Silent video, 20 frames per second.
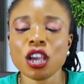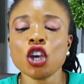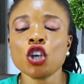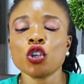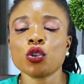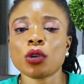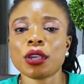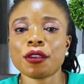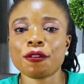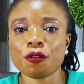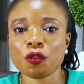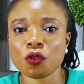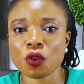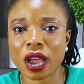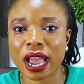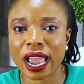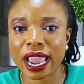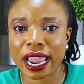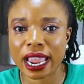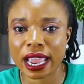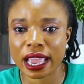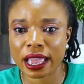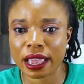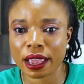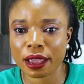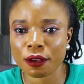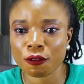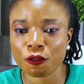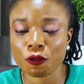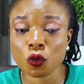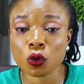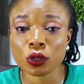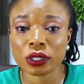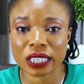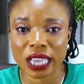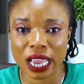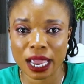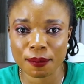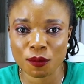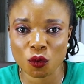So if you are a
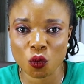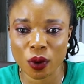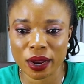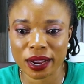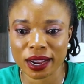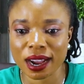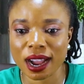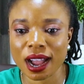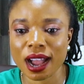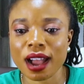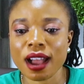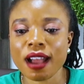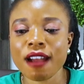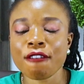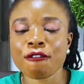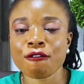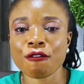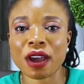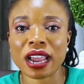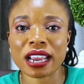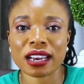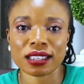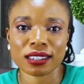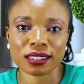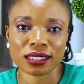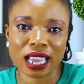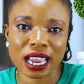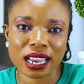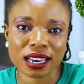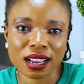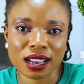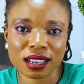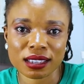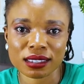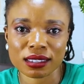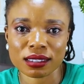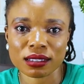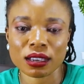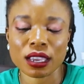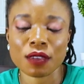full-time worker, find a side
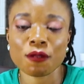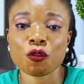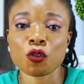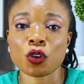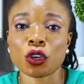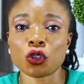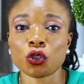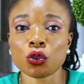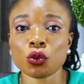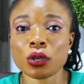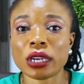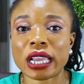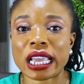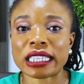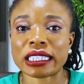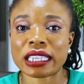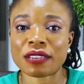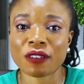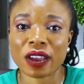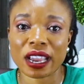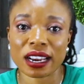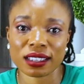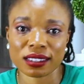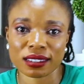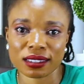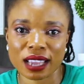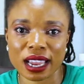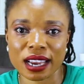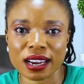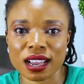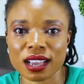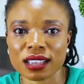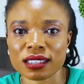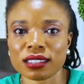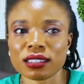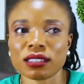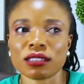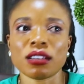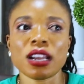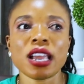hustle. If you're a student, find a side
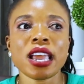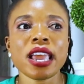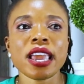hustle.